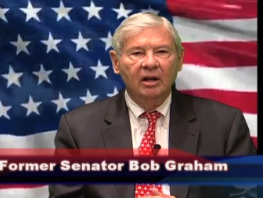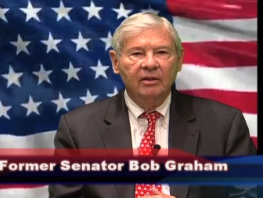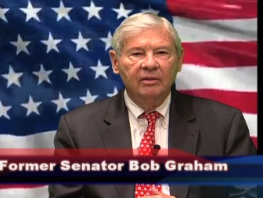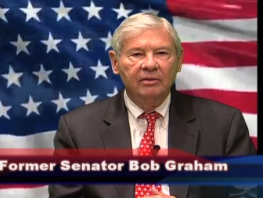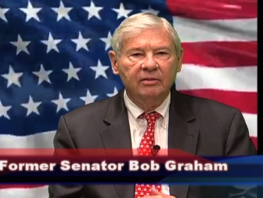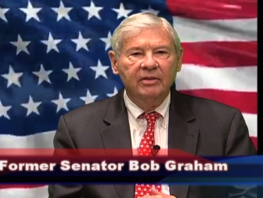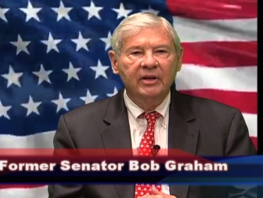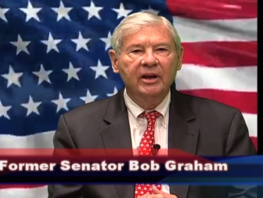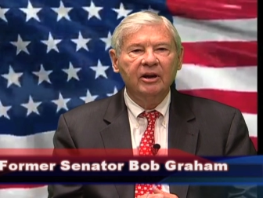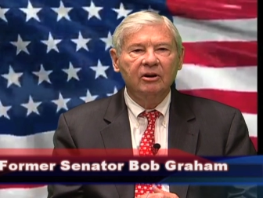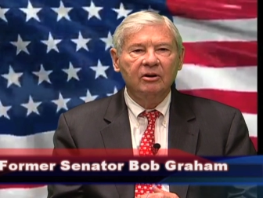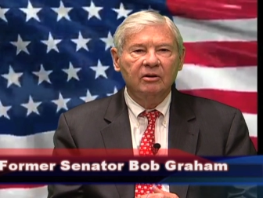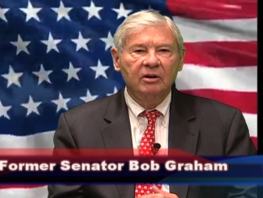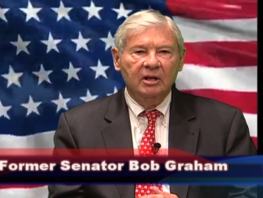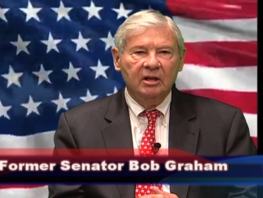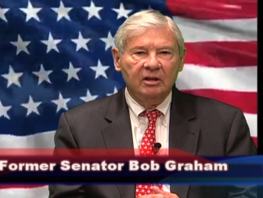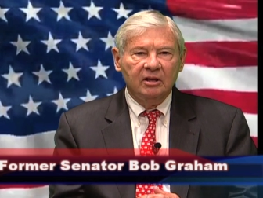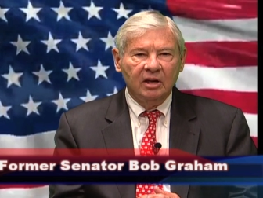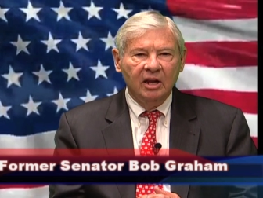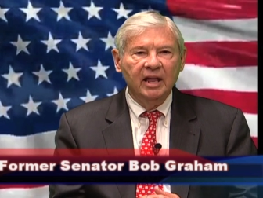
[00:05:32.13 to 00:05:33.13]
their
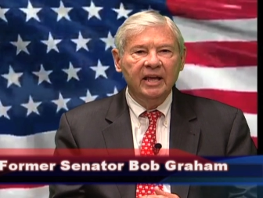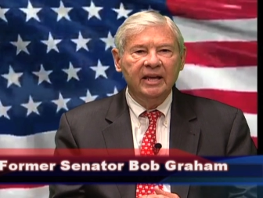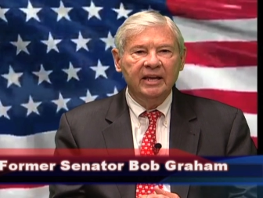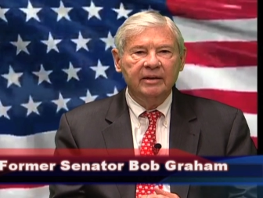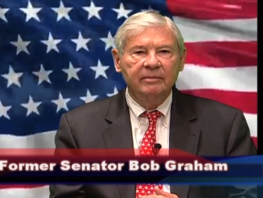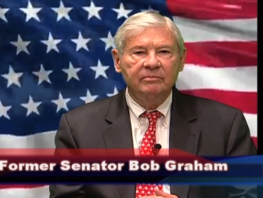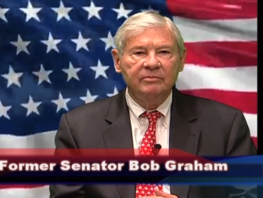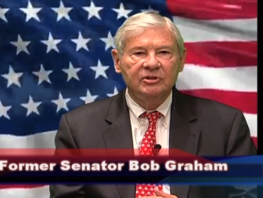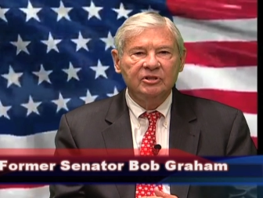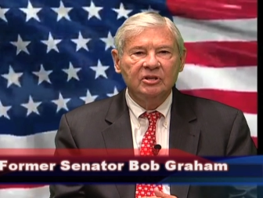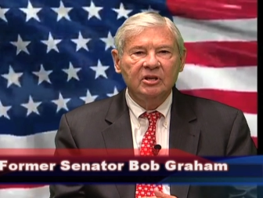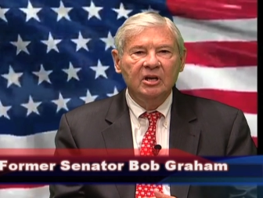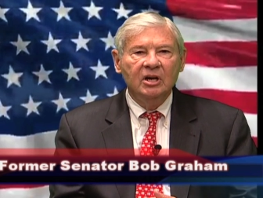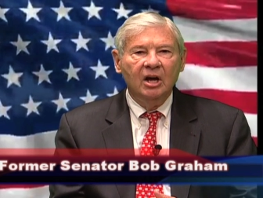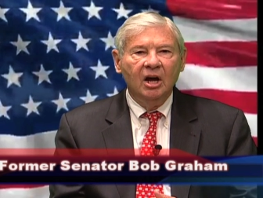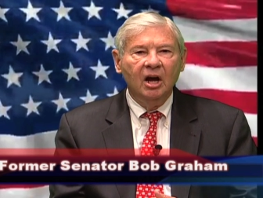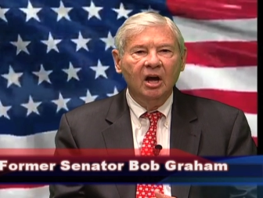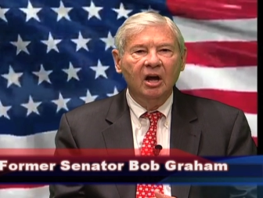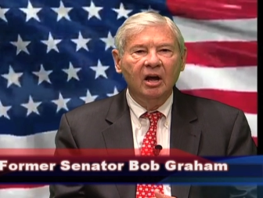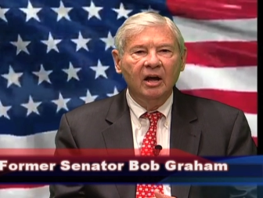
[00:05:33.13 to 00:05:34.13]
claims
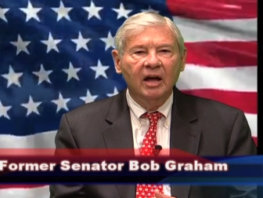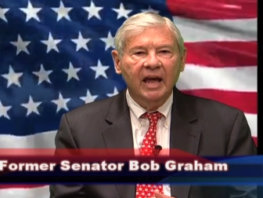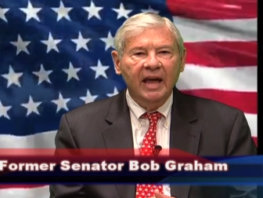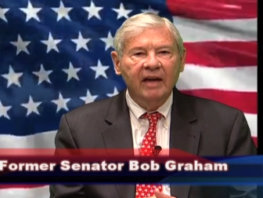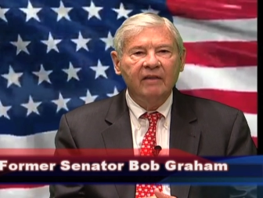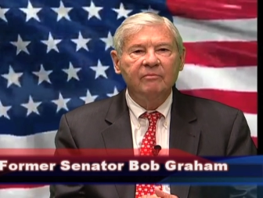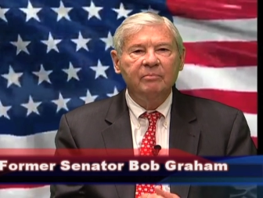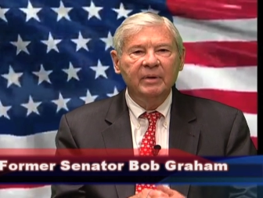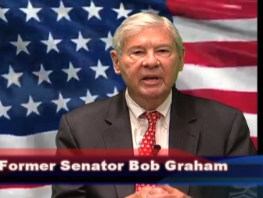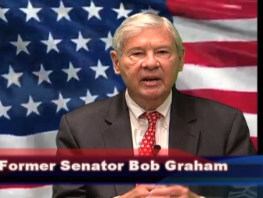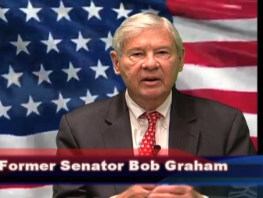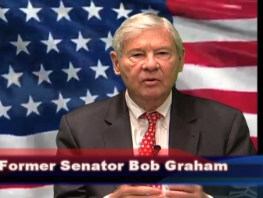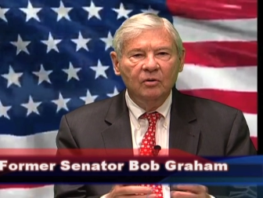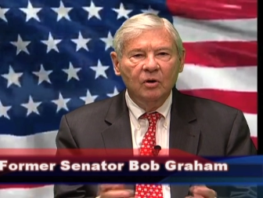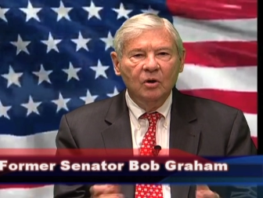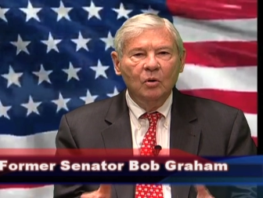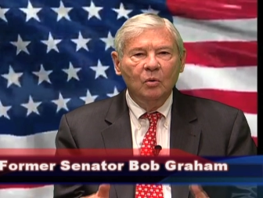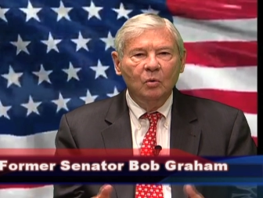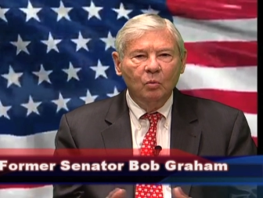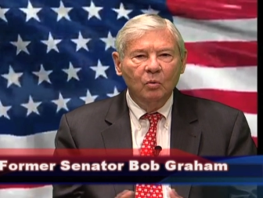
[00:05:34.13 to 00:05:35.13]
have been
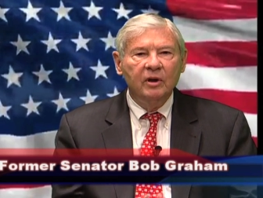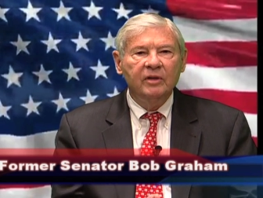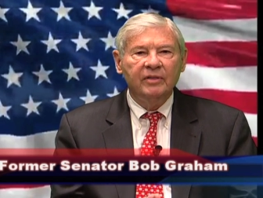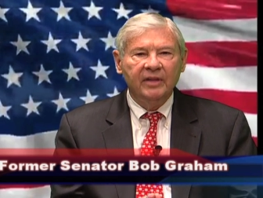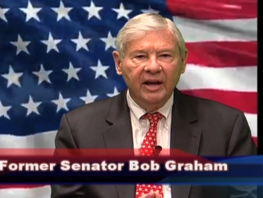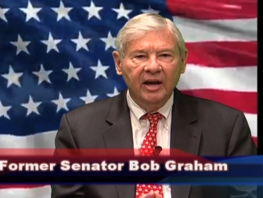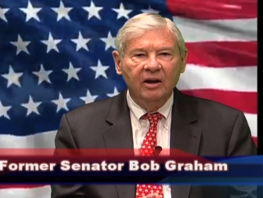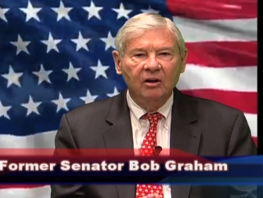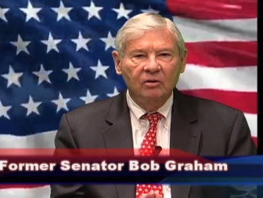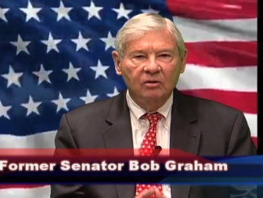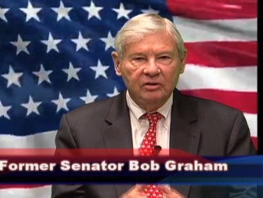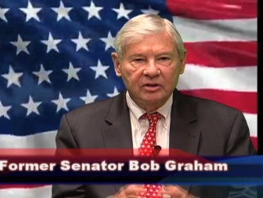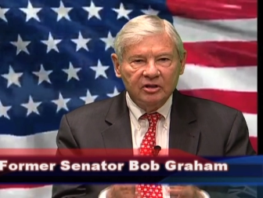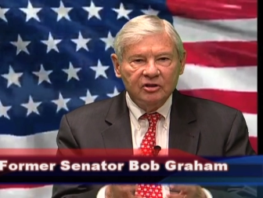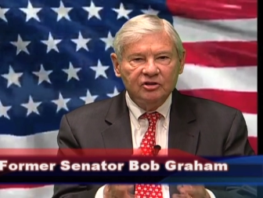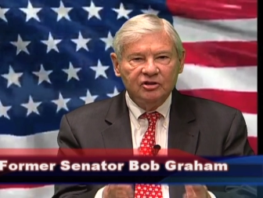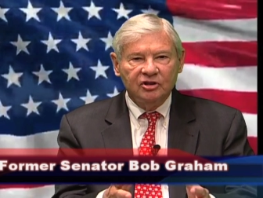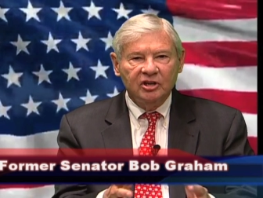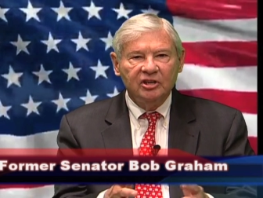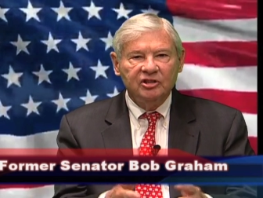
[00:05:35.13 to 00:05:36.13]
withheld,
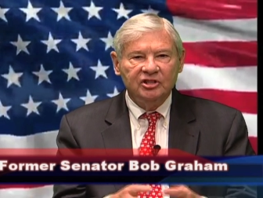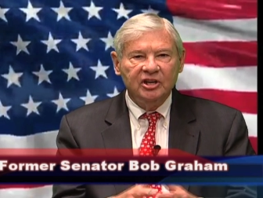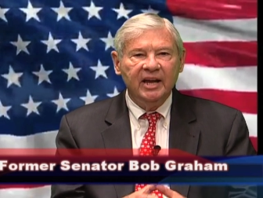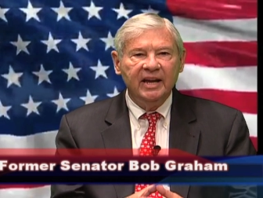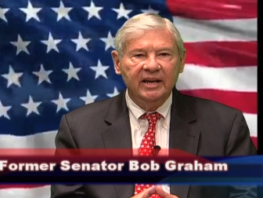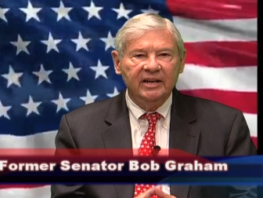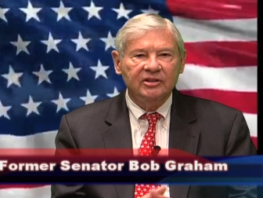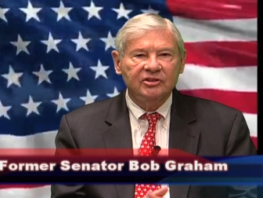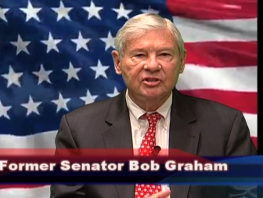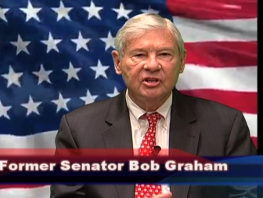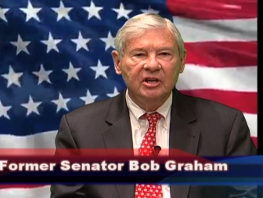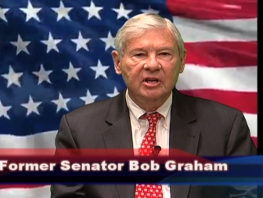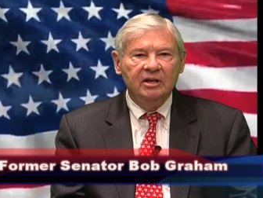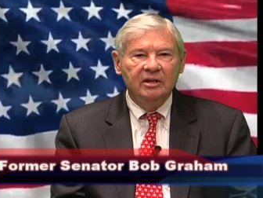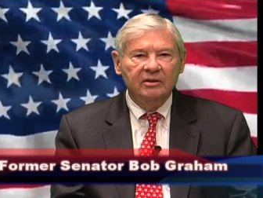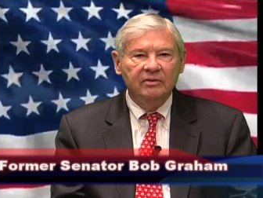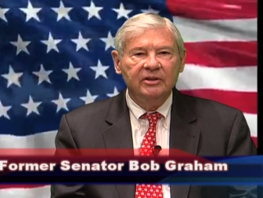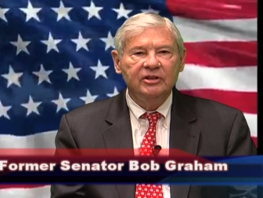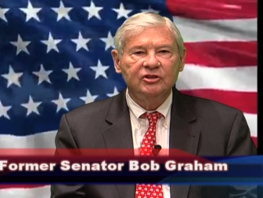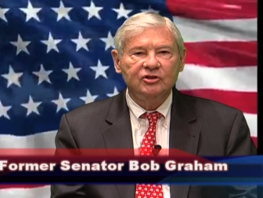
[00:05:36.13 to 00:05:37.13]
such as
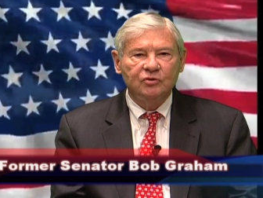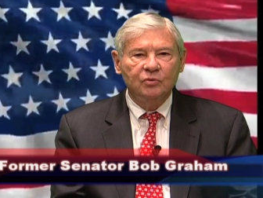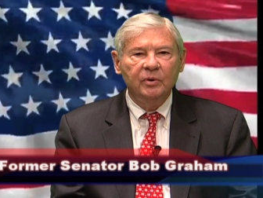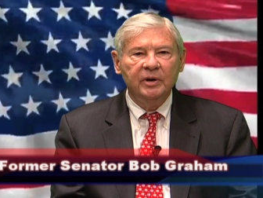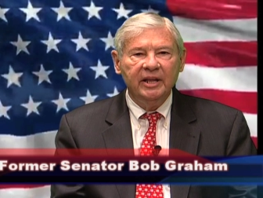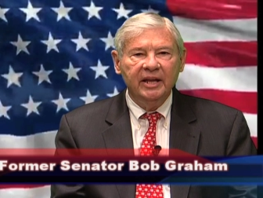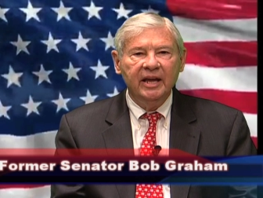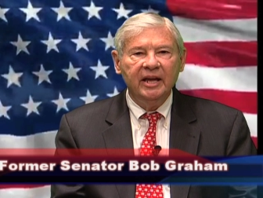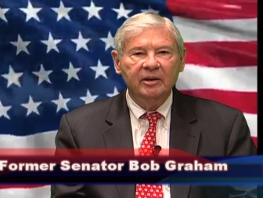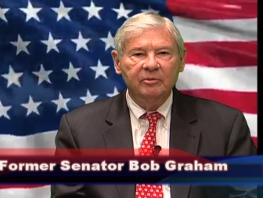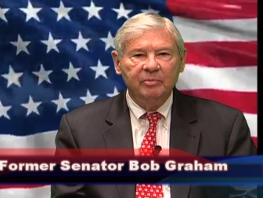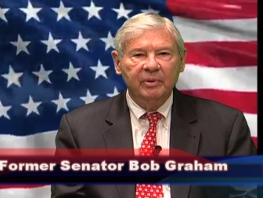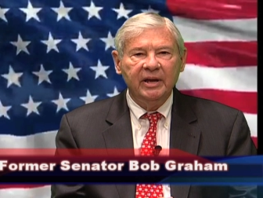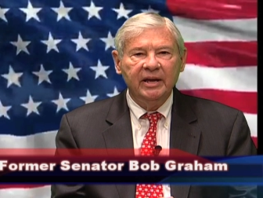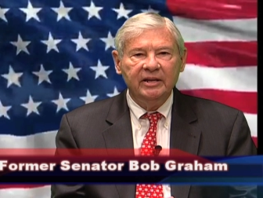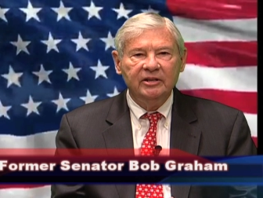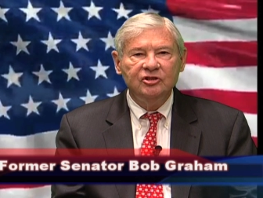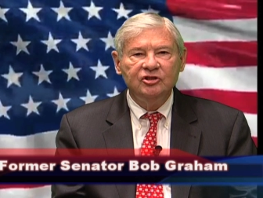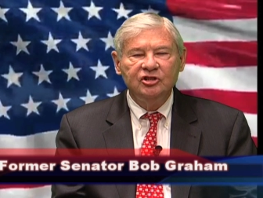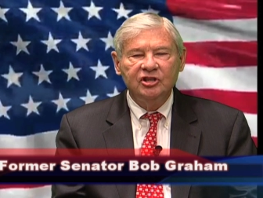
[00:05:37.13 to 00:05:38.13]
this
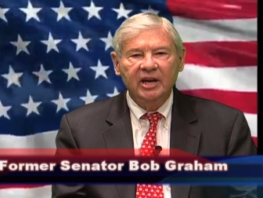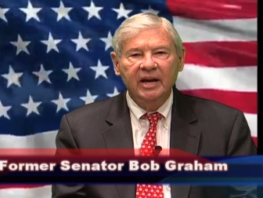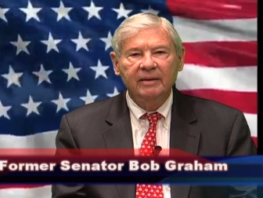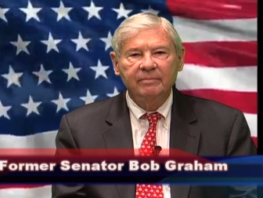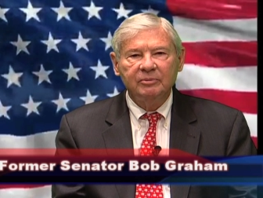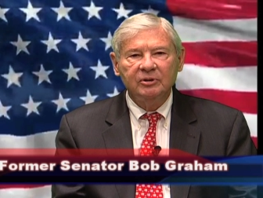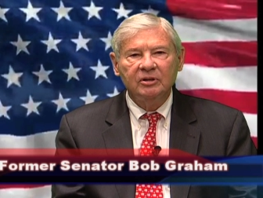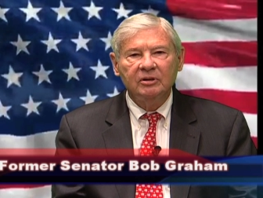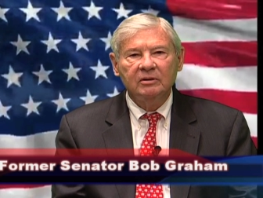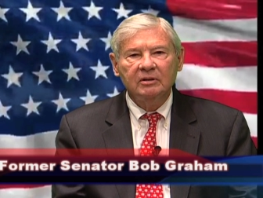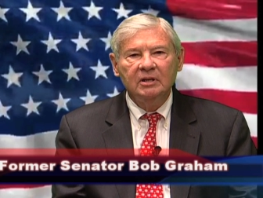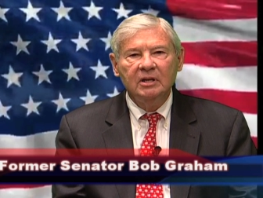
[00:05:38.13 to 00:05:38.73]
28-page chapter.